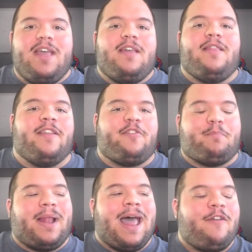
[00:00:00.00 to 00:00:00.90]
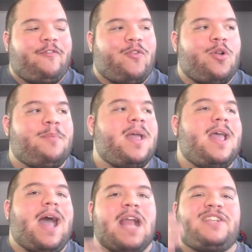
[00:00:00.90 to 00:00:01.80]
this platform.
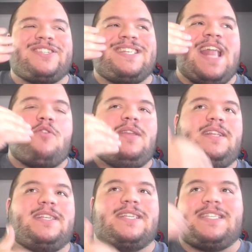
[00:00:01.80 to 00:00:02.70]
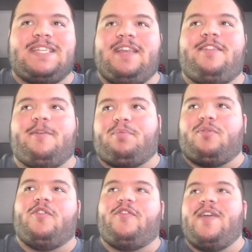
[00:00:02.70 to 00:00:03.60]
I just now need to see the
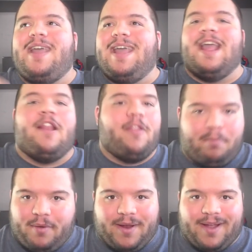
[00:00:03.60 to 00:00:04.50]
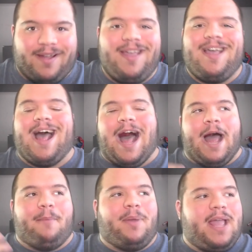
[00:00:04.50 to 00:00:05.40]
proof in the pudding.
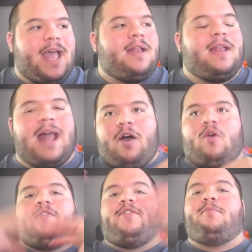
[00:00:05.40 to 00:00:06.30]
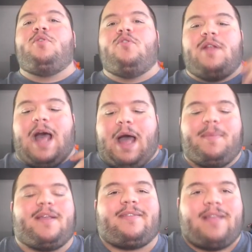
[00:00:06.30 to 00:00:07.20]
I'm, again, not over the moon. I'm
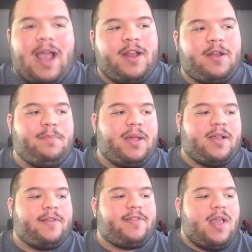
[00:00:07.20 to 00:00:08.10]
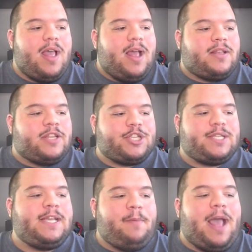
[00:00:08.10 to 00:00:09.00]
excited because to
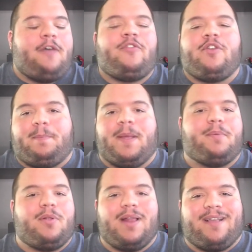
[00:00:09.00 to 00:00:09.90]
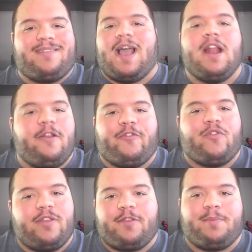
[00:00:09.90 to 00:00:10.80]
see other people excited for
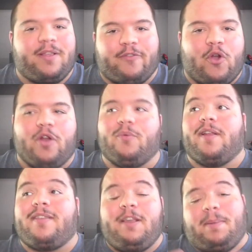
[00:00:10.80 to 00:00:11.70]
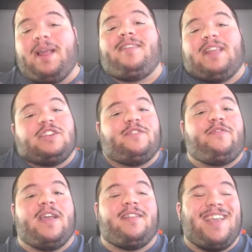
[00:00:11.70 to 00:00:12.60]
this piece of hardware, to see PlayStation
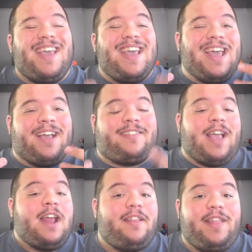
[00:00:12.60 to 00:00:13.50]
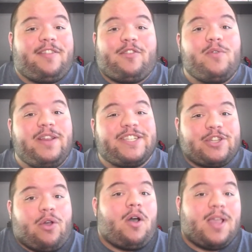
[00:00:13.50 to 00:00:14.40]
fans excited that Sony's
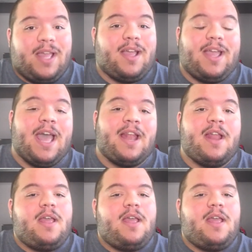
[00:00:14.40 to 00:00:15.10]
talking again,